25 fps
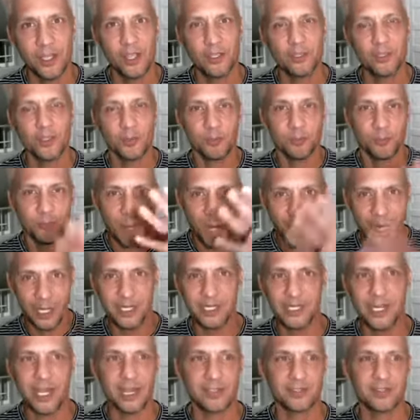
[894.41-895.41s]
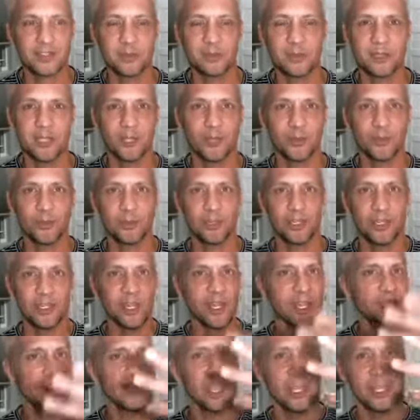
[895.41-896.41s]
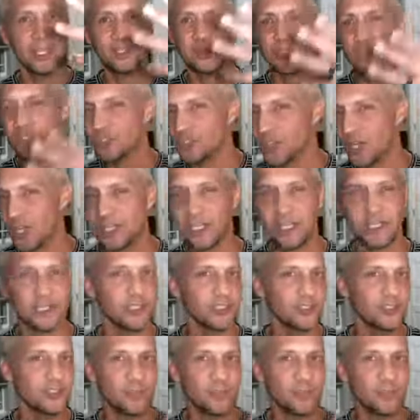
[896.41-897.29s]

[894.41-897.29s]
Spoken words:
Your body has to be healthy. Energetically,